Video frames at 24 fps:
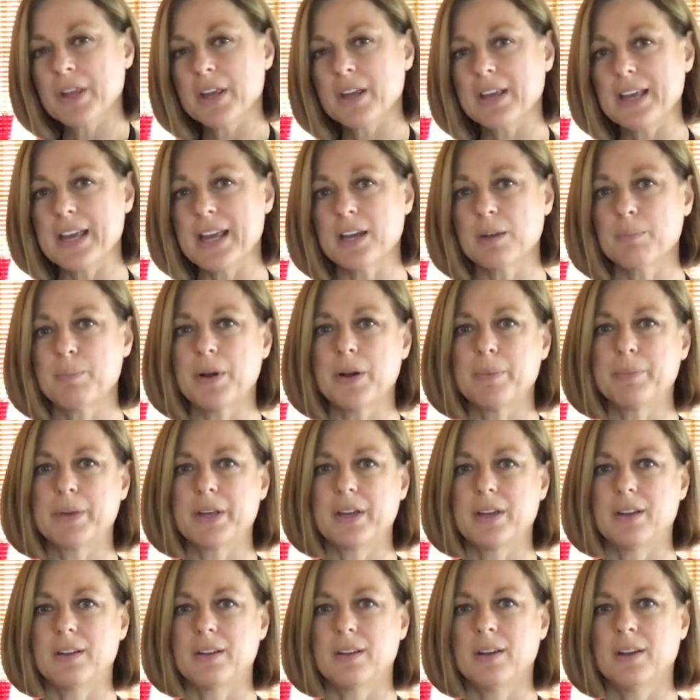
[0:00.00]
canned
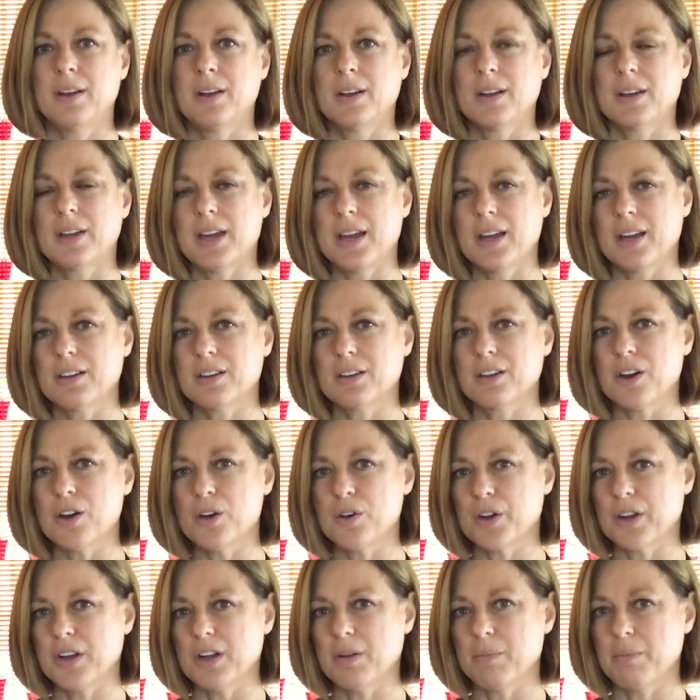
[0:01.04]
pumpkin, canned
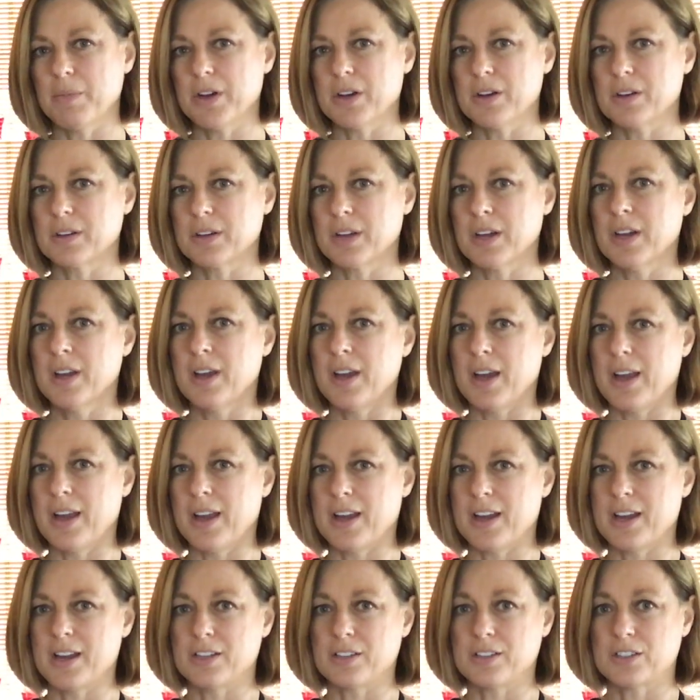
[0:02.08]
coconut milk,
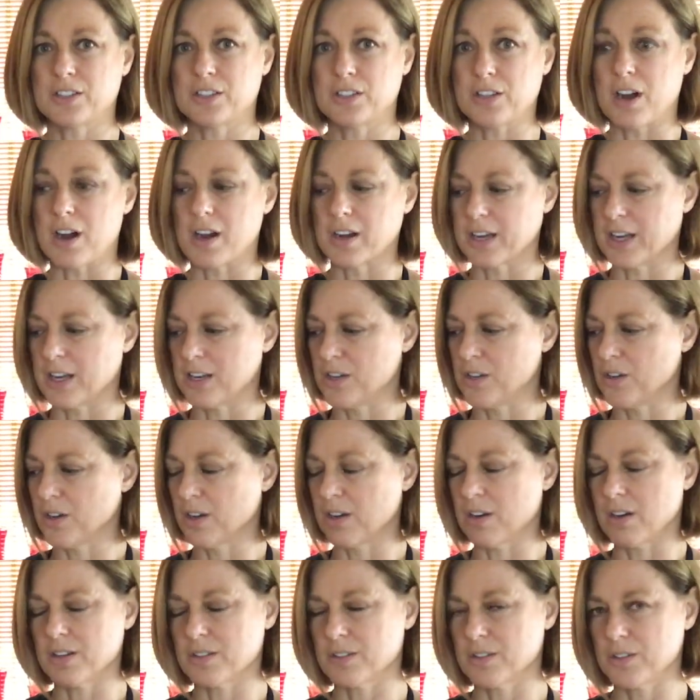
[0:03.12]
and stock, and you can
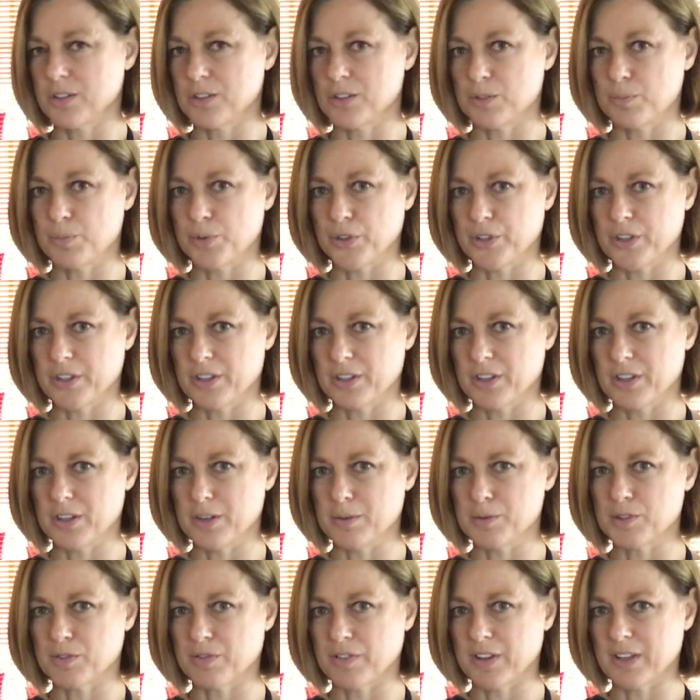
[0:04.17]
also use bouillon
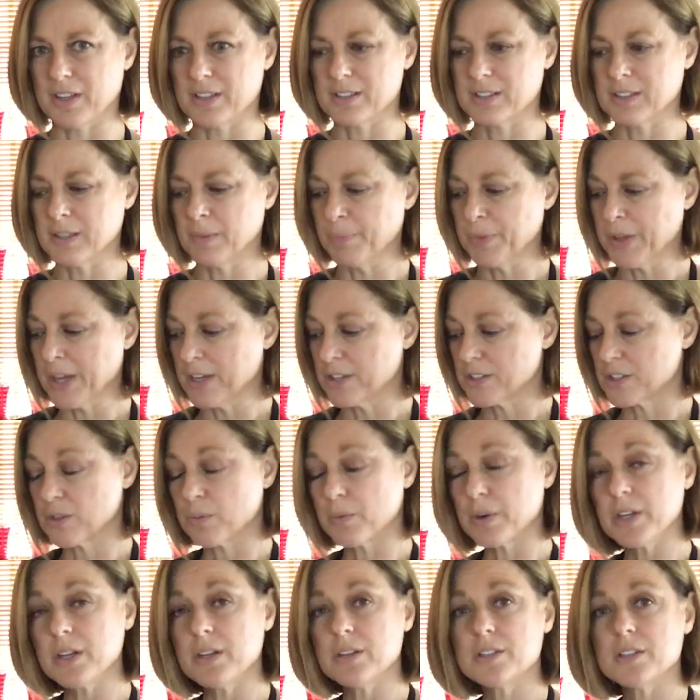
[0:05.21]
cubes for this. So
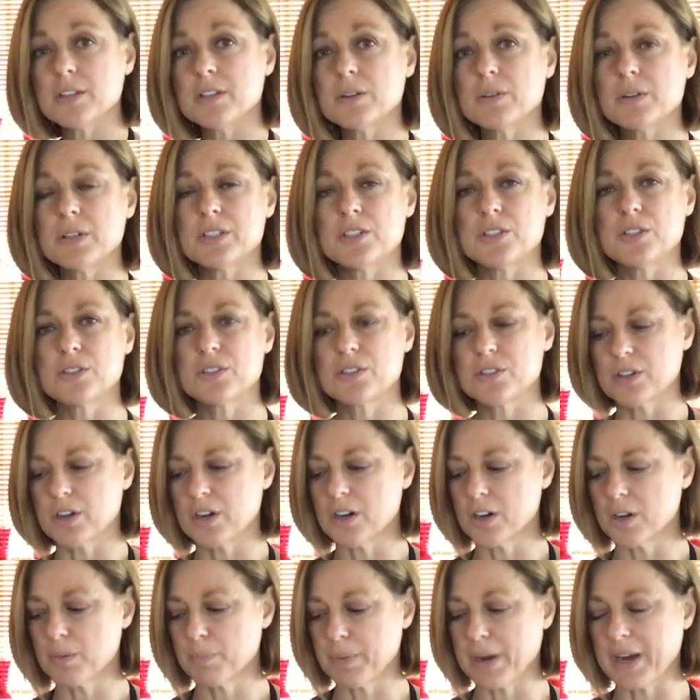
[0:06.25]
what you do is you
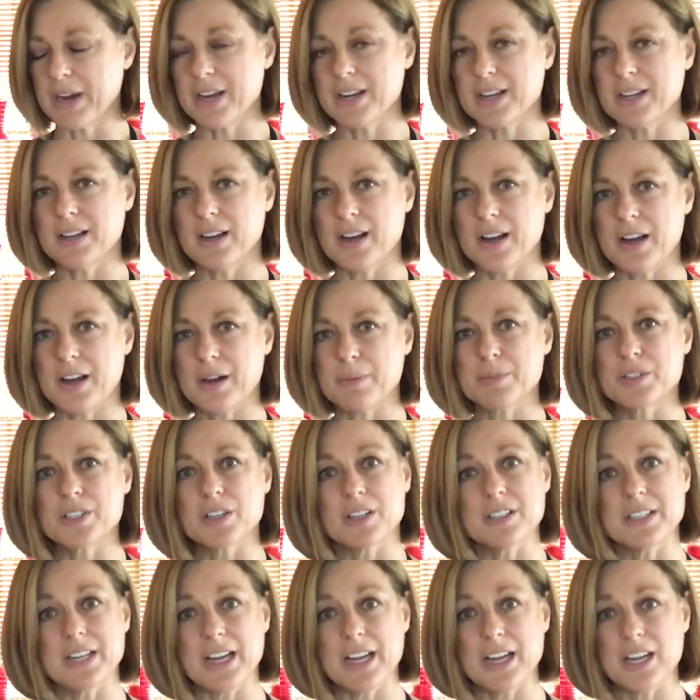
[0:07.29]
start by
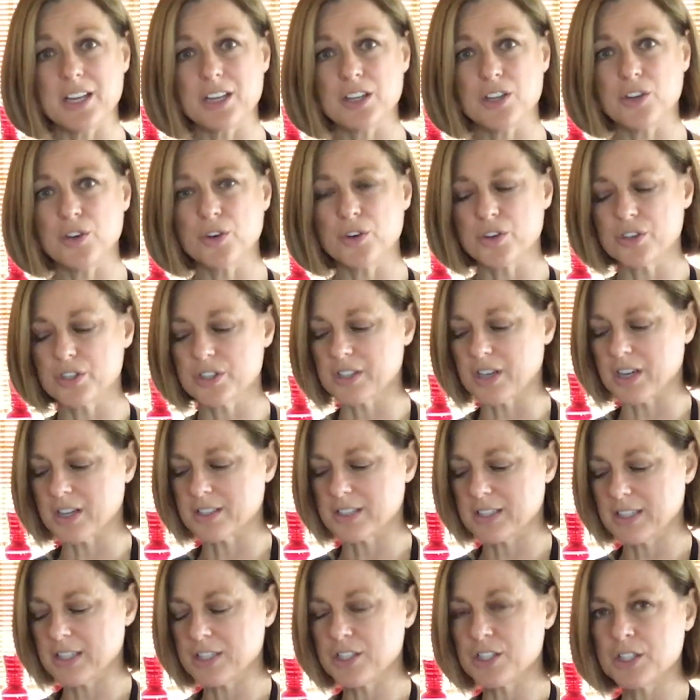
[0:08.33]
sauteing your
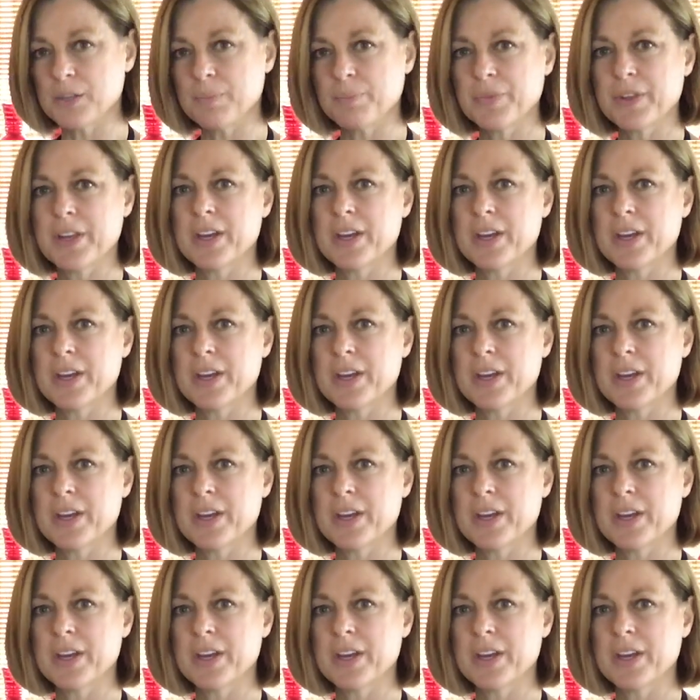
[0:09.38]
sausage.